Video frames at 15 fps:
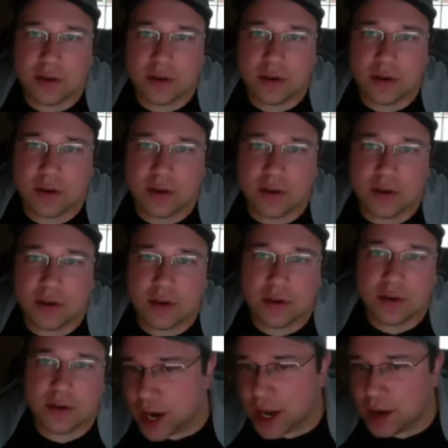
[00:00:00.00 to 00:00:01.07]
here's a cool
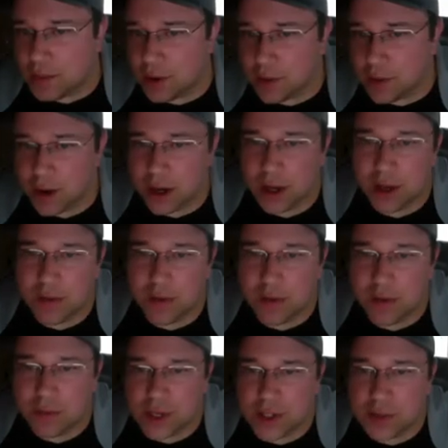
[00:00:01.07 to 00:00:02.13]
trend, but we're going to give you the
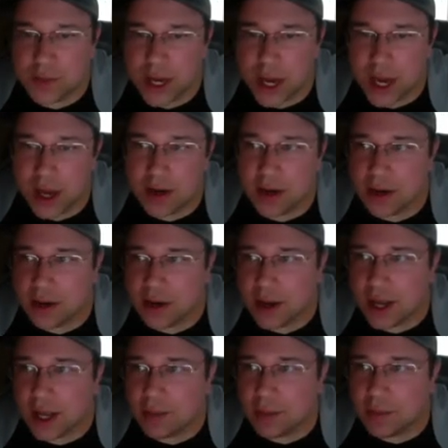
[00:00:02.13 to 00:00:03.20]
reasons behind it. And
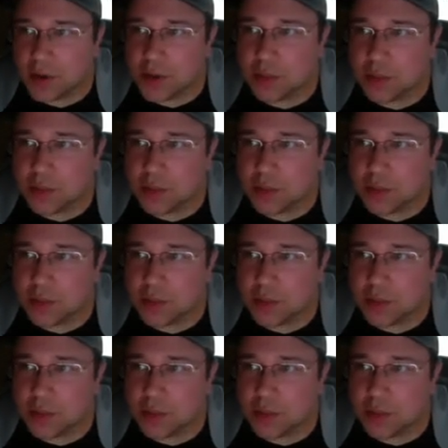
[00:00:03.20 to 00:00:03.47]
most